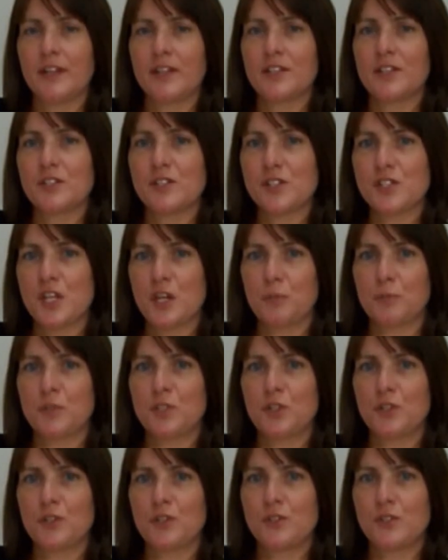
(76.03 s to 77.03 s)
the steps
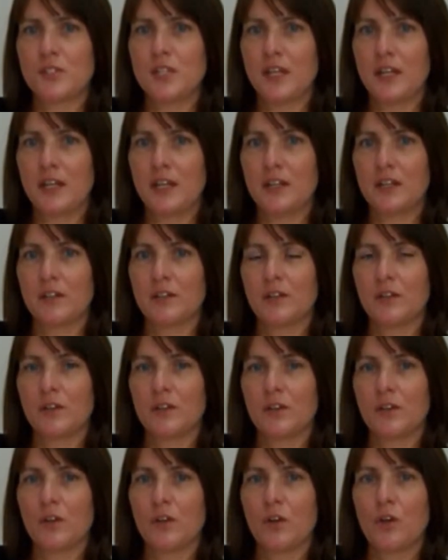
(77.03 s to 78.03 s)
you can take
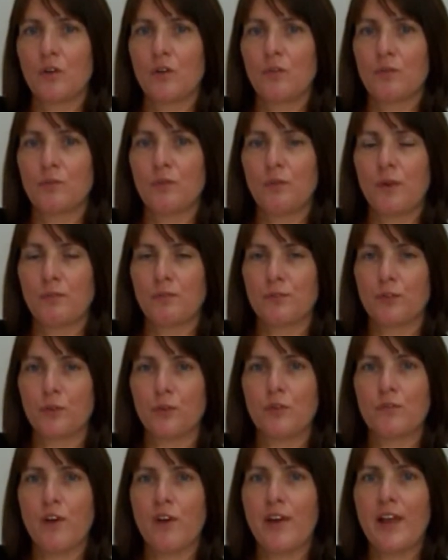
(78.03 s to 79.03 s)
from
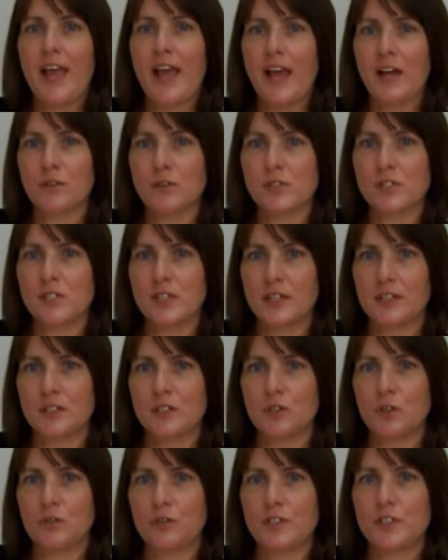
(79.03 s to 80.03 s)
the very
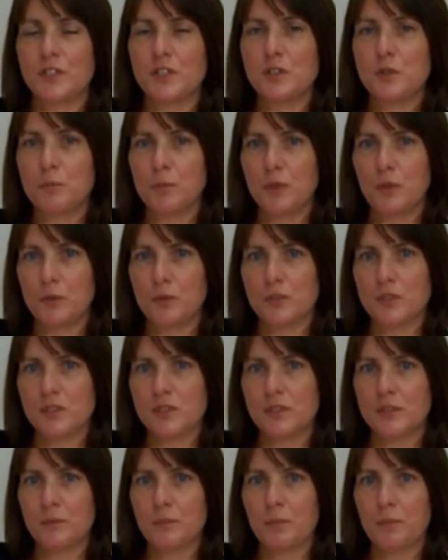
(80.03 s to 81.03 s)
outset of a
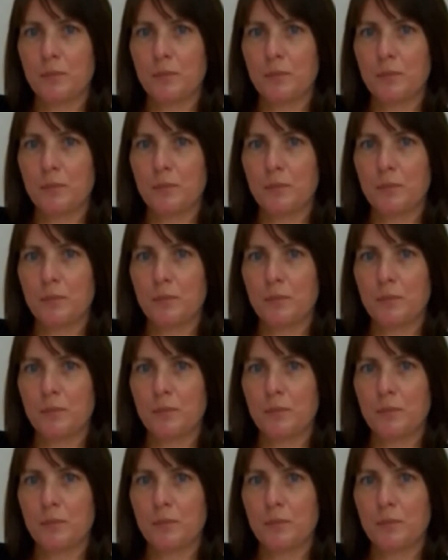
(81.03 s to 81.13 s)
dispute